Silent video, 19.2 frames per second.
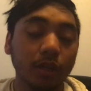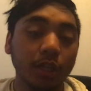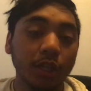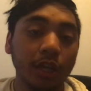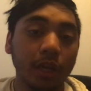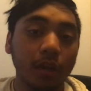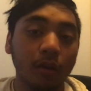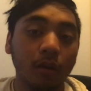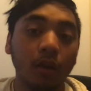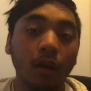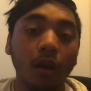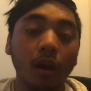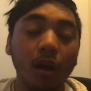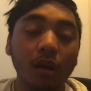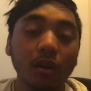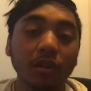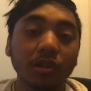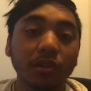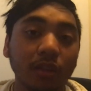channel.
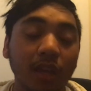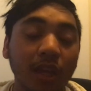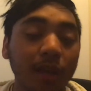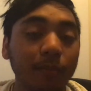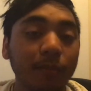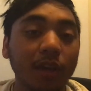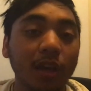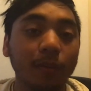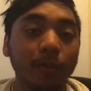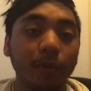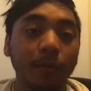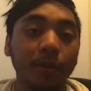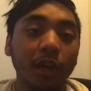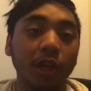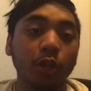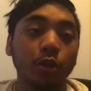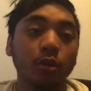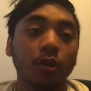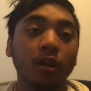Also, hit me up on
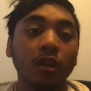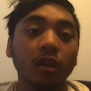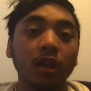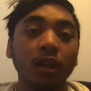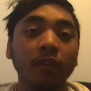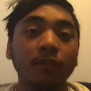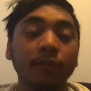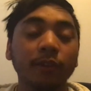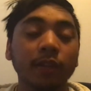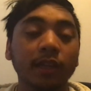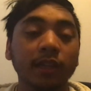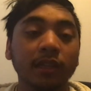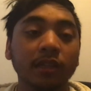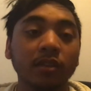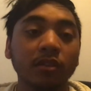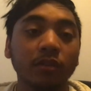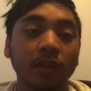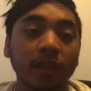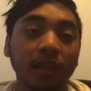Patreon if you'd like to
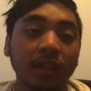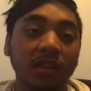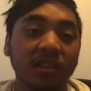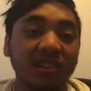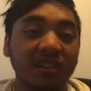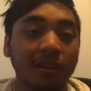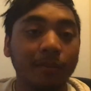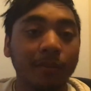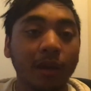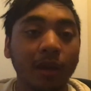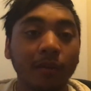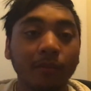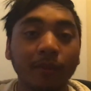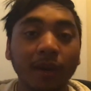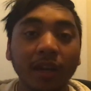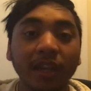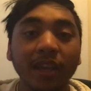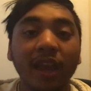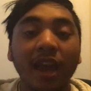donate a certain amount of
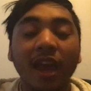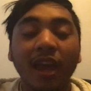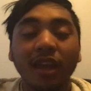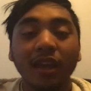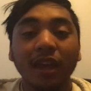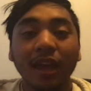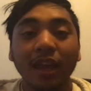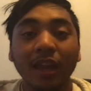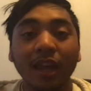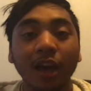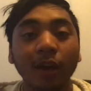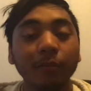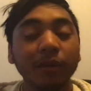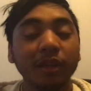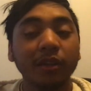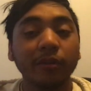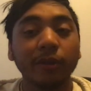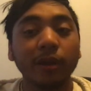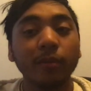money and help
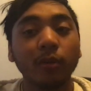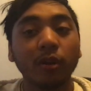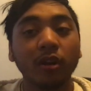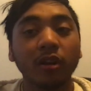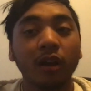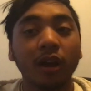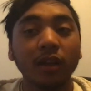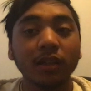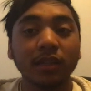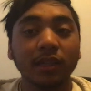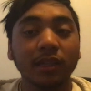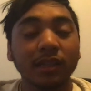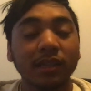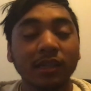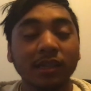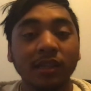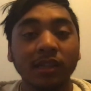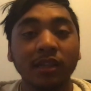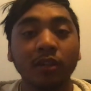me create more content like
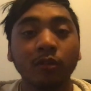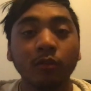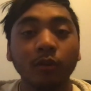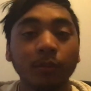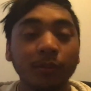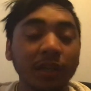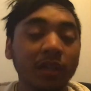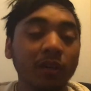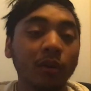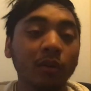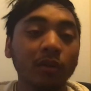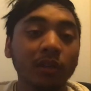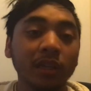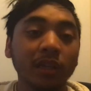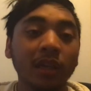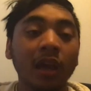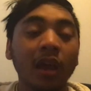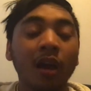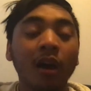this. You will be
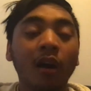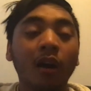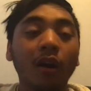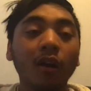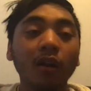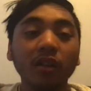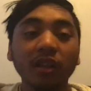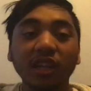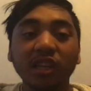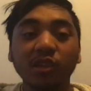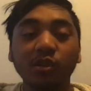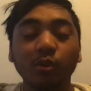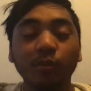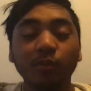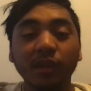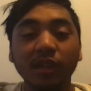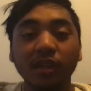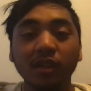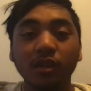golden. All links will
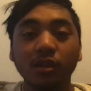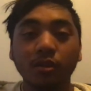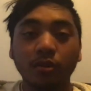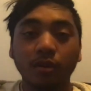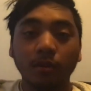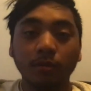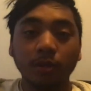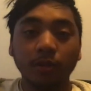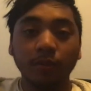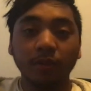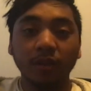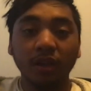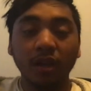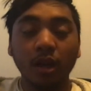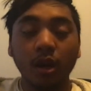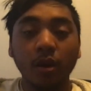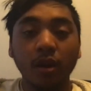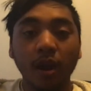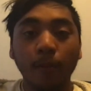be in the description
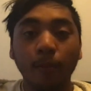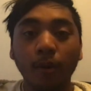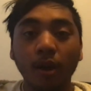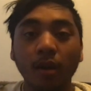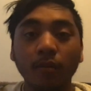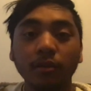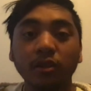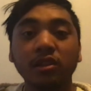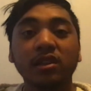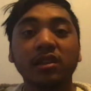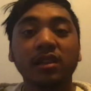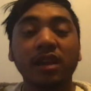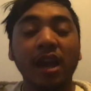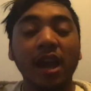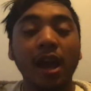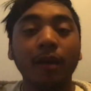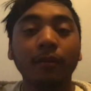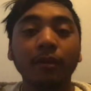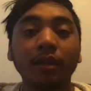below, and I promise, because I
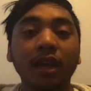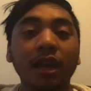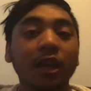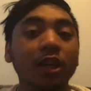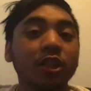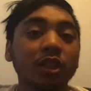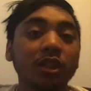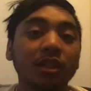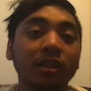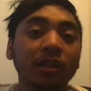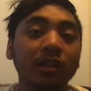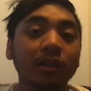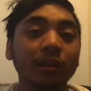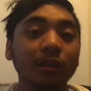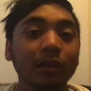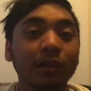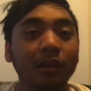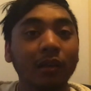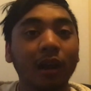haven't actually
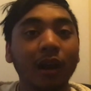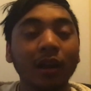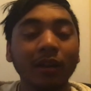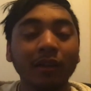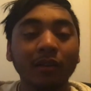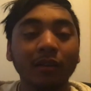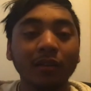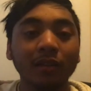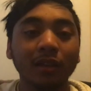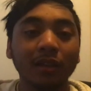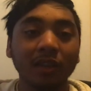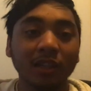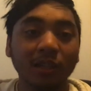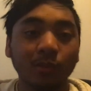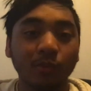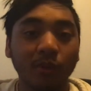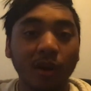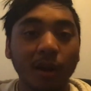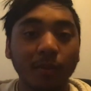gotten all the links
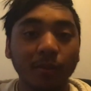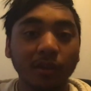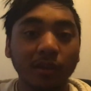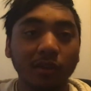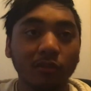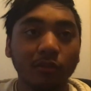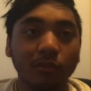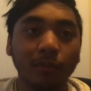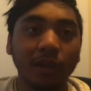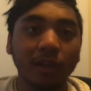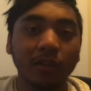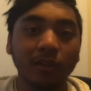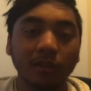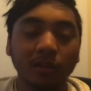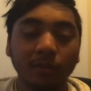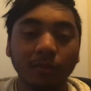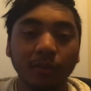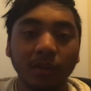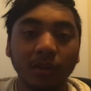properly through my other
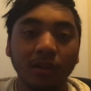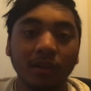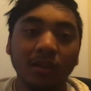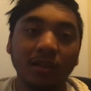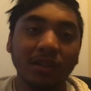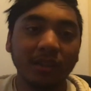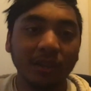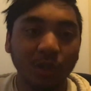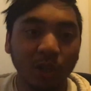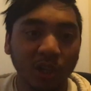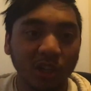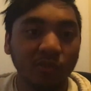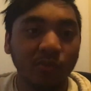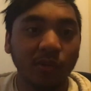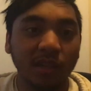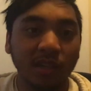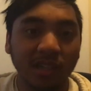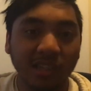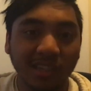computers
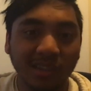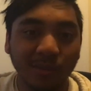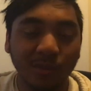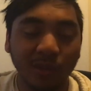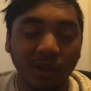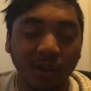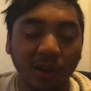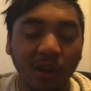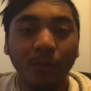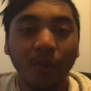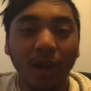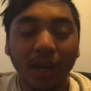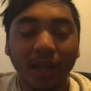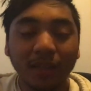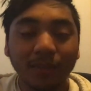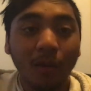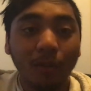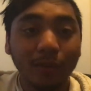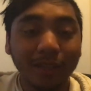transferred to this computer.
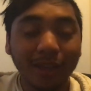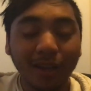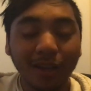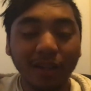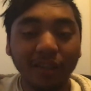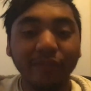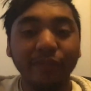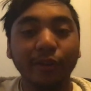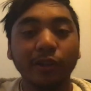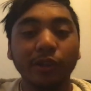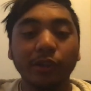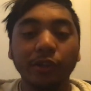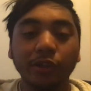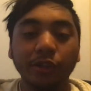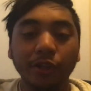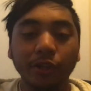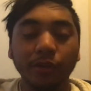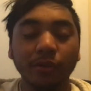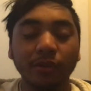But without any further
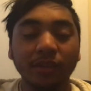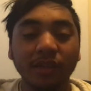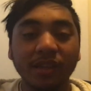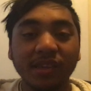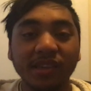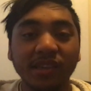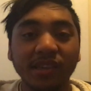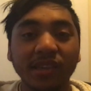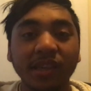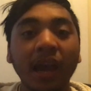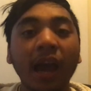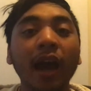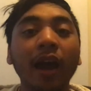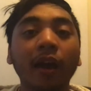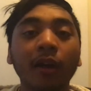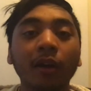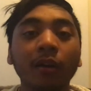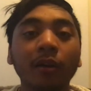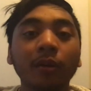ado, this is
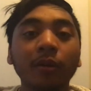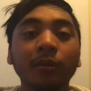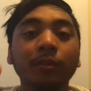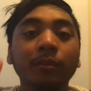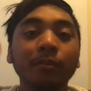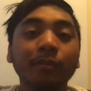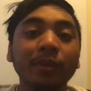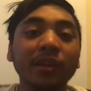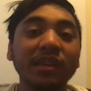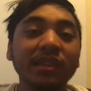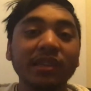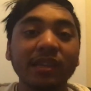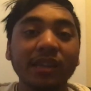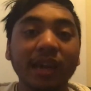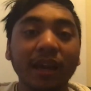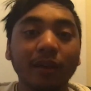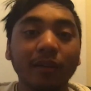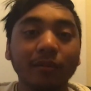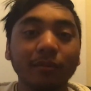Kyle. Peace
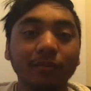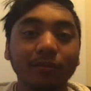and out.